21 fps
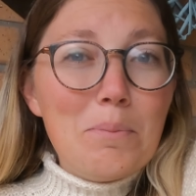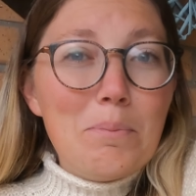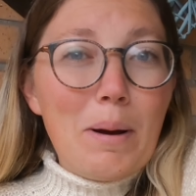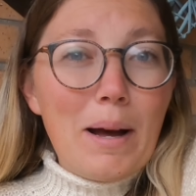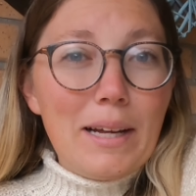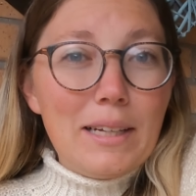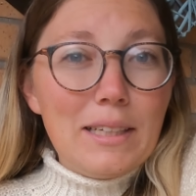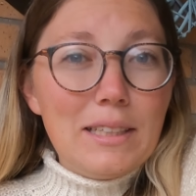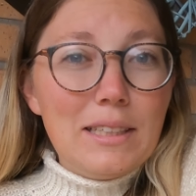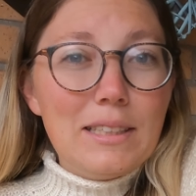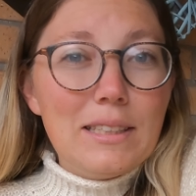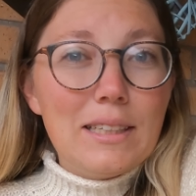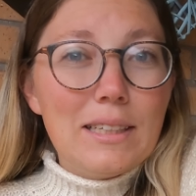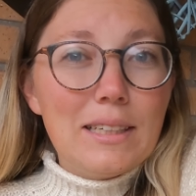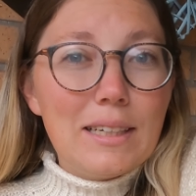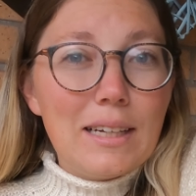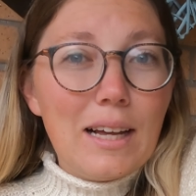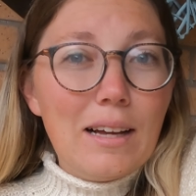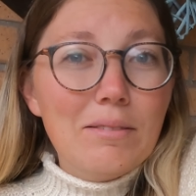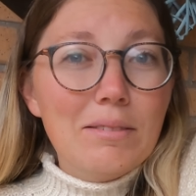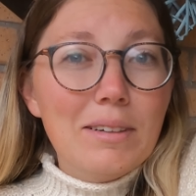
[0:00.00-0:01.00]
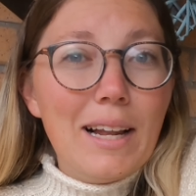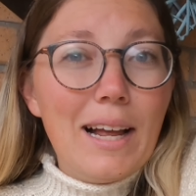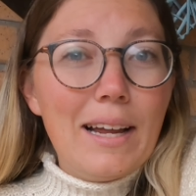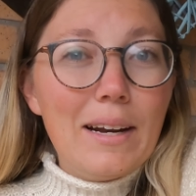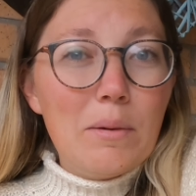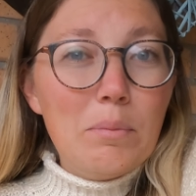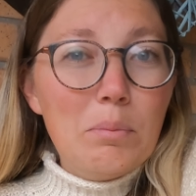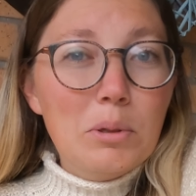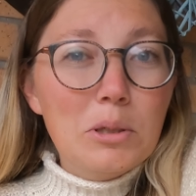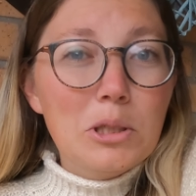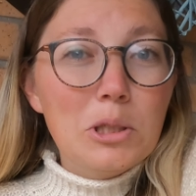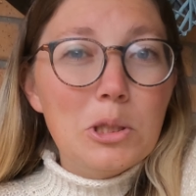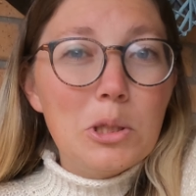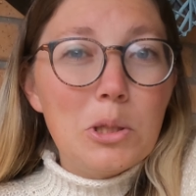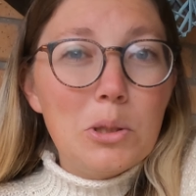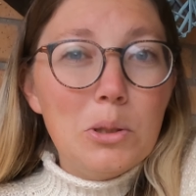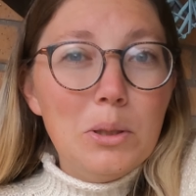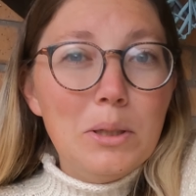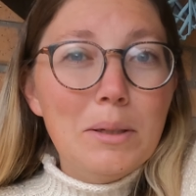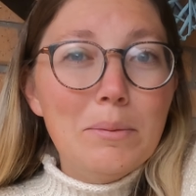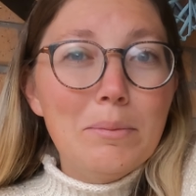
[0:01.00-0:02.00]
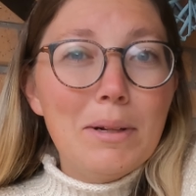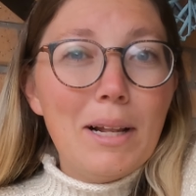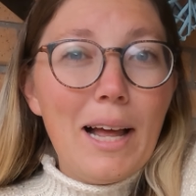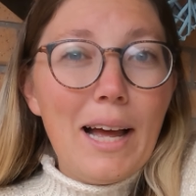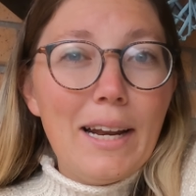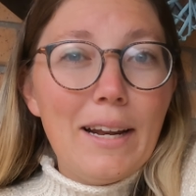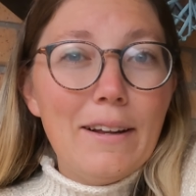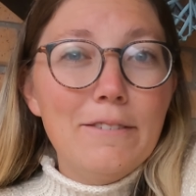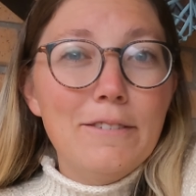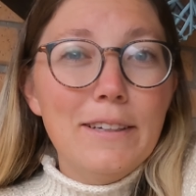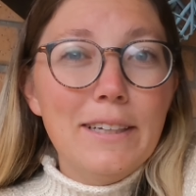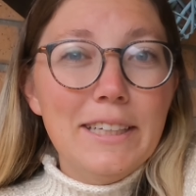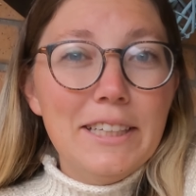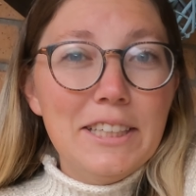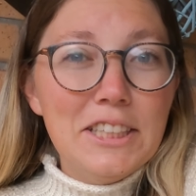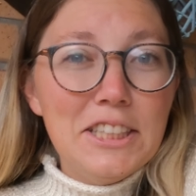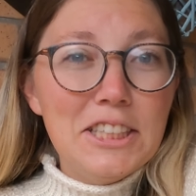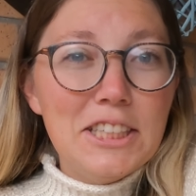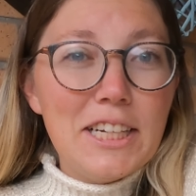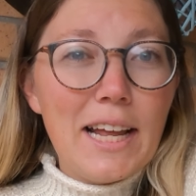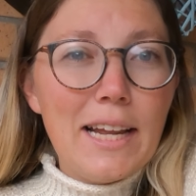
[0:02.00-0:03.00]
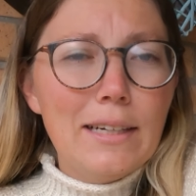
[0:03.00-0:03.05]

but I'm glad I pushed through and I'm glad I finished,